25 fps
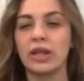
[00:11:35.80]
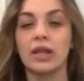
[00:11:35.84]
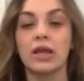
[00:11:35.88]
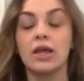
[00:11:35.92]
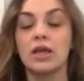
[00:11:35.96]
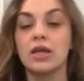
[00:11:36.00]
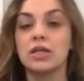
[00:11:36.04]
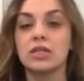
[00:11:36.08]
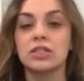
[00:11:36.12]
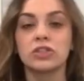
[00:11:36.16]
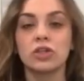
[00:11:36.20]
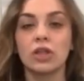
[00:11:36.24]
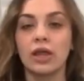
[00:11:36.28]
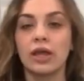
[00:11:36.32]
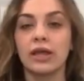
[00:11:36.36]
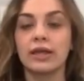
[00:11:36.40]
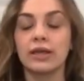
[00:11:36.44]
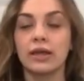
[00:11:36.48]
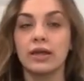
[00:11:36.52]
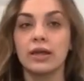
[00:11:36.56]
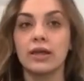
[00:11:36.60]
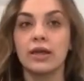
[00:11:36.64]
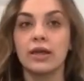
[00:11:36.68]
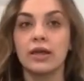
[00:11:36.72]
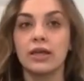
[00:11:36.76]
So
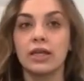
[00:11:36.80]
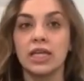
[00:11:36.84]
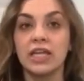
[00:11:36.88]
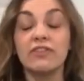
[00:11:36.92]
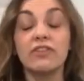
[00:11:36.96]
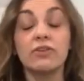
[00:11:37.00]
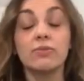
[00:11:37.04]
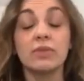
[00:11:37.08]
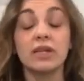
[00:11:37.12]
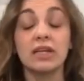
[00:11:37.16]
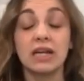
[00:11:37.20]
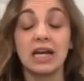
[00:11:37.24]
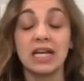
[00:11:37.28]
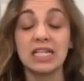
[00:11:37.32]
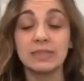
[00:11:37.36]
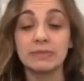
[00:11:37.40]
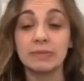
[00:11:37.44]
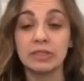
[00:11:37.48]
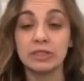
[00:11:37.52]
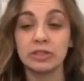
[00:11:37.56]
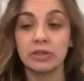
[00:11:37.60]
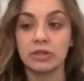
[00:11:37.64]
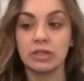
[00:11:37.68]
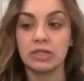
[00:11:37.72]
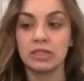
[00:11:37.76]
like, even my
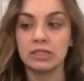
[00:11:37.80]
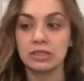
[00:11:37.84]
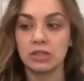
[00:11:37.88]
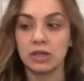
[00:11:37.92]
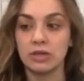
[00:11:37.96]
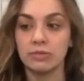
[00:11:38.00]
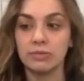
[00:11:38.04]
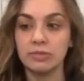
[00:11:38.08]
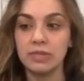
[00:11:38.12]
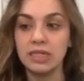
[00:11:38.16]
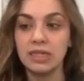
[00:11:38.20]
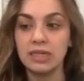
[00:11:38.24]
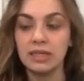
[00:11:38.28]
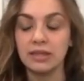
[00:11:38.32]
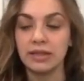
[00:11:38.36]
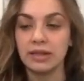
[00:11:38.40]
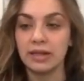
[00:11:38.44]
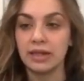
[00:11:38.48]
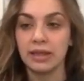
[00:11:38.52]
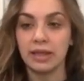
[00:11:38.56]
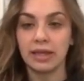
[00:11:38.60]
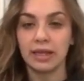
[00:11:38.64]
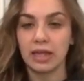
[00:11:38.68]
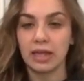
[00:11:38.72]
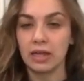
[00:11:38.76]
husband noticed on me
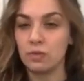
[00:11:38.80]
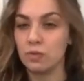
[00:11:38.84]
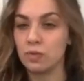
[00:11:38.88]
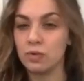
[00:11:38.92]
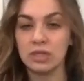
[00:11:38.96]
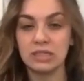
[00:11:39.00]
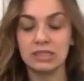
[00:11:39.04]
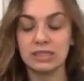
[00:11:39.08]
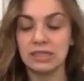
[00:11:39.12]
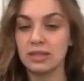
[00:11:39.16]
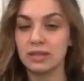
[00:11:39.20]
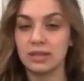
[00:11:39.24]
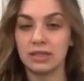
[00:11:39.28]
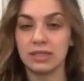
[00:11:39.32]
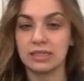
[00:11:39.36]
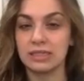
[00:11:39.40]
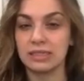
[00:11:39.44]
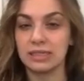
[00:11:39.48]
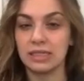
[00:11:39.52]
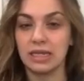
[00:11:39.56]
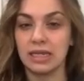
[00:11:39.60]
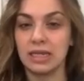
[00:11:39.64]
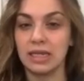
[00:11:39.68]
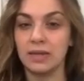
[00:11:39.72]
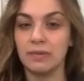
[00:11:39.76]
that like I wasn't the
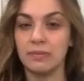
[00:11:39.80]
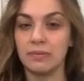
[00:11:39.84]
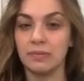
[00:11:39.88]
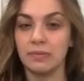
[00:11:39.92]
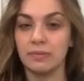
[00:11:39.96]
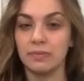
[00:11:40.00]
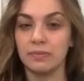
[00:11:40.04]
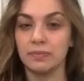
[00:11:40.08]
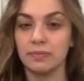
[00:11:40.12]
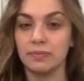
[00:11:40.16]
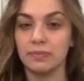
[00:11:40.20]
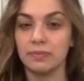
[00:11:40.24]
same